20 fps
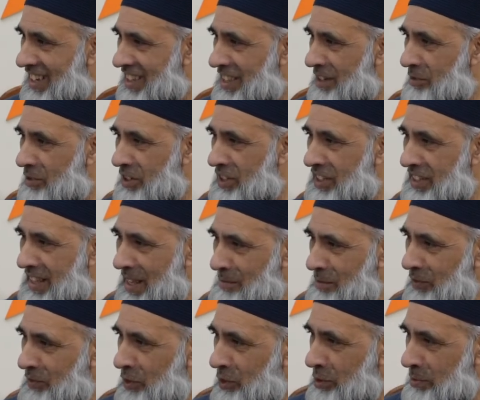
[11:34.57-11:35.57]
They were
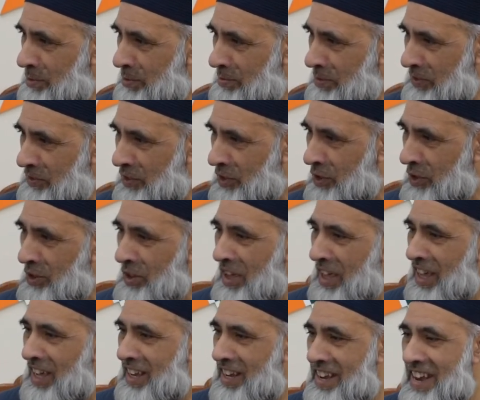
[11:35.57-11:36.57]
Islamophobes before,
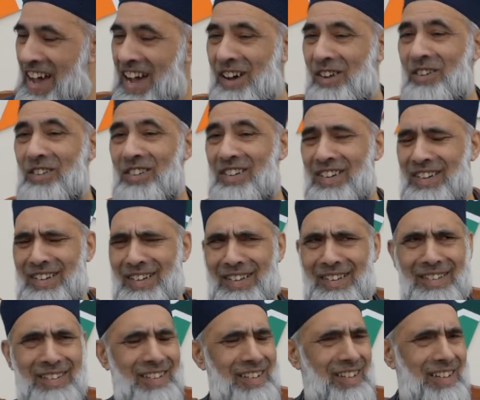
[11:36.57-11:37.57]
now
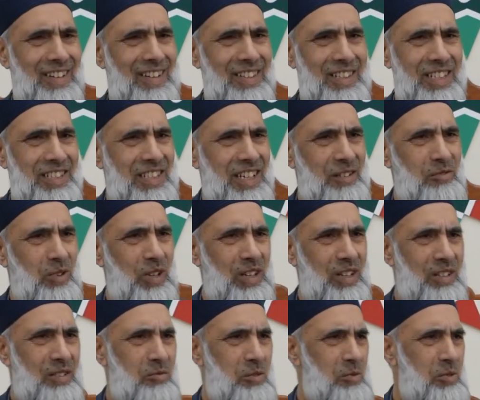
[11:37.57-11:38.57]
they said,
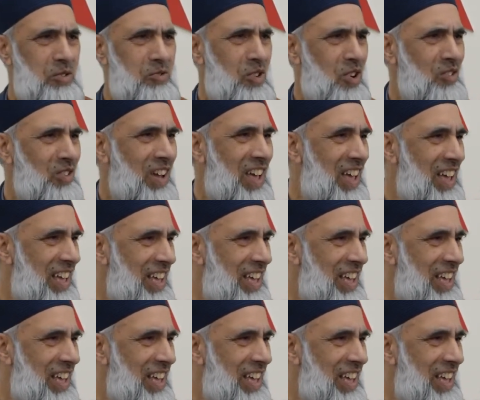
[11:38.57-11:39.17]
well, we were wrong.